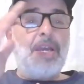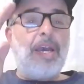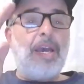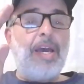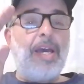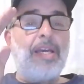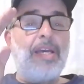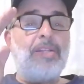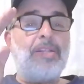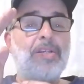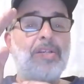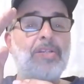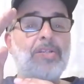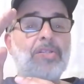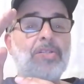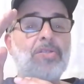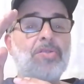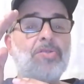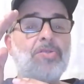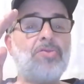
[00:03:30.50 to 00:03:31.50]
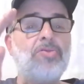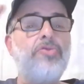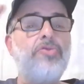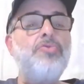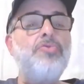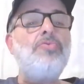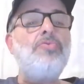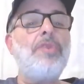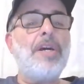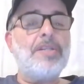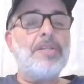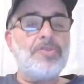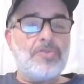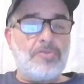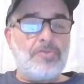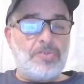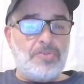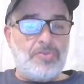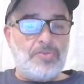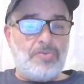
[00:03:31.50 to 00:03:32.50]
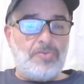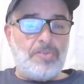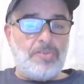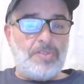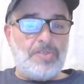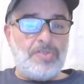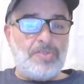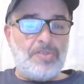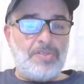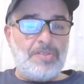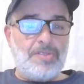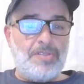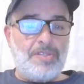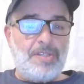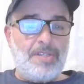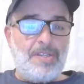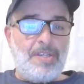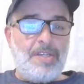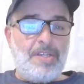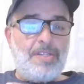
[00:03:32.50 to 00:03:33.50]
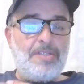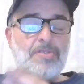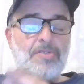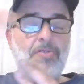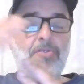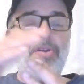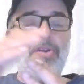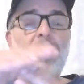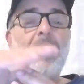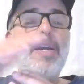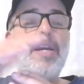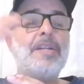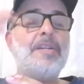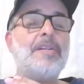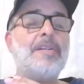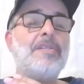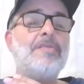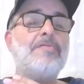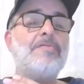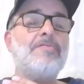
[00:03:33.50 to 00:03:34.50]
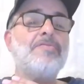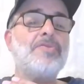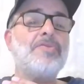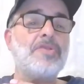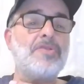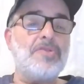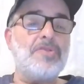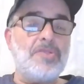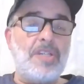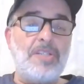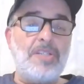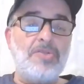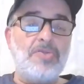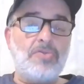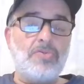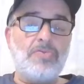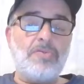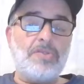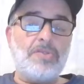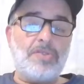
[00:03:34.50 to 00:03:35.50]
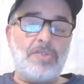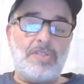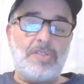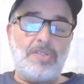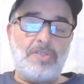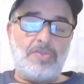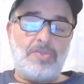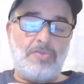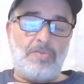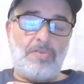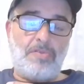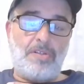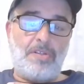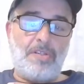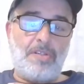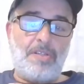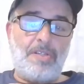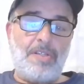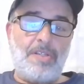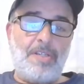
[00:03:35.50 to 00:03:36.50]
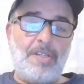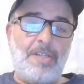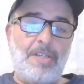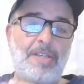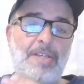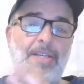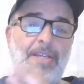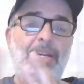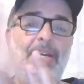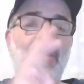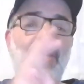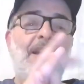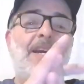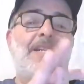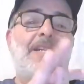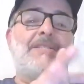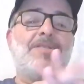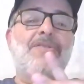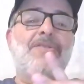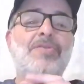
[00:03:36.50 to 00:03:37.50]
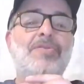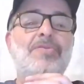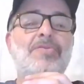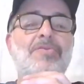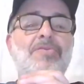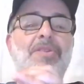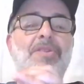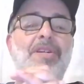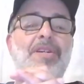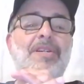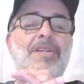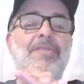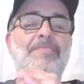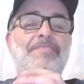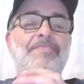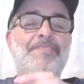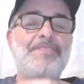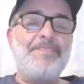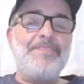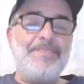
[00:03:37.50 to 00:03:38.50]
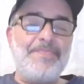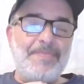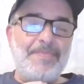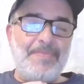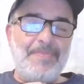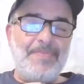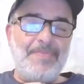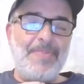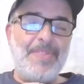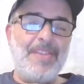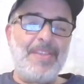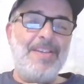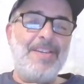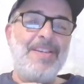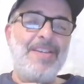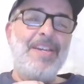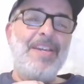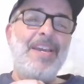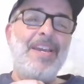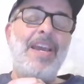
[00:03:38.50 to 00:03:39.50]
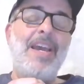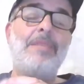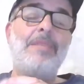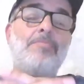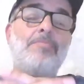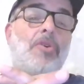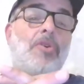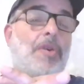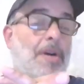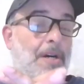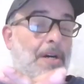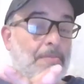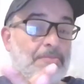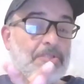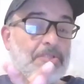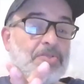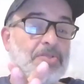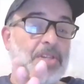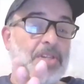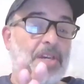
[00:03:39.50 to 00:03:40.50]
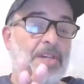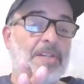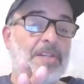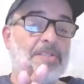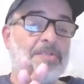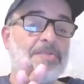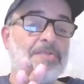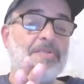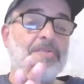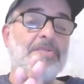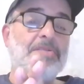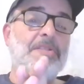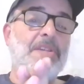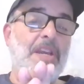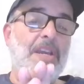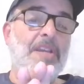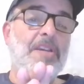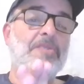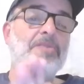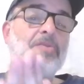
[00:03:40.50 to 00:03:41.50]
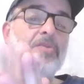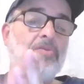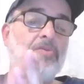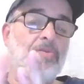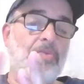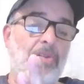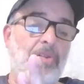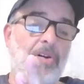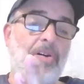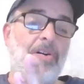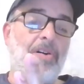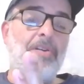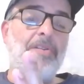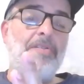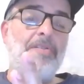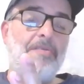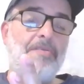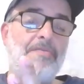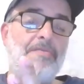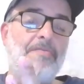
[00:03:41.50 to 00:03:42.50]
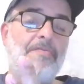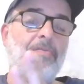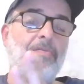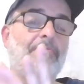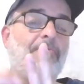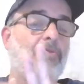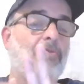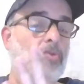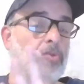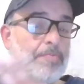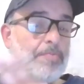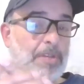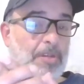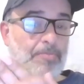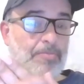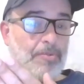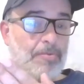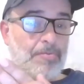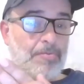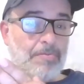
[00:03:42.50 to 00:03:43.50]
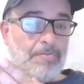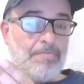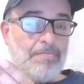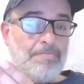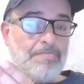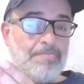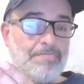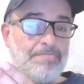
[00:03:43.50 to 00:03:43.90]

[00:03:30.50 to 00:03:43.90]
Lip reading: had two extra surahs. So he had 116 surahs in his Quran. And so, and Muhammad said to take the Quran from four people: